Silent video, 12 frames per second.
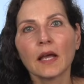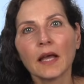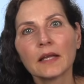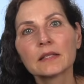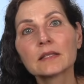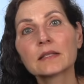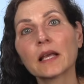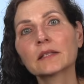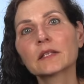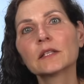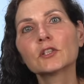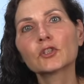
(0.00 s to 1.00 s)
And
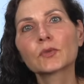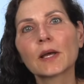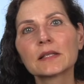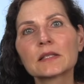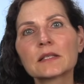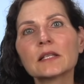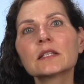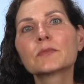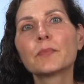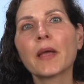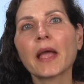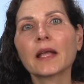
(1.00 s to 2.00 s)
Saturn transits
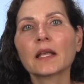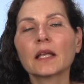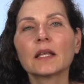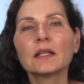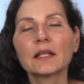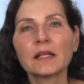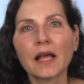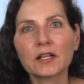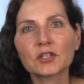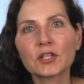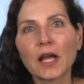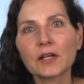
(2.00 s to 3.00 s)
back in the
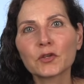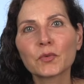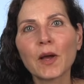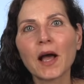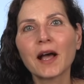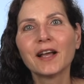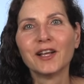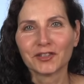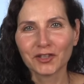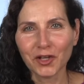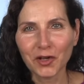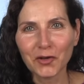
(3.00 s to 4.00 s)
nakshatra,
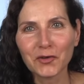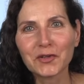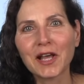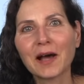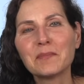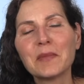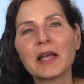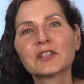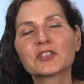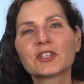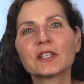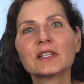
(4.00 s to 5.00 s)
the lunar
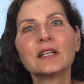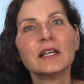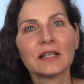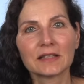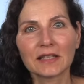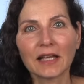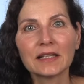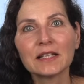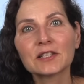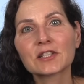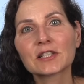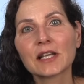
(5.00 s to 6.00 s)
mansion
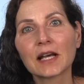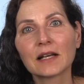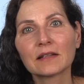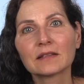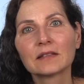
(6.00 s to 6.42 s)
Dhanishta.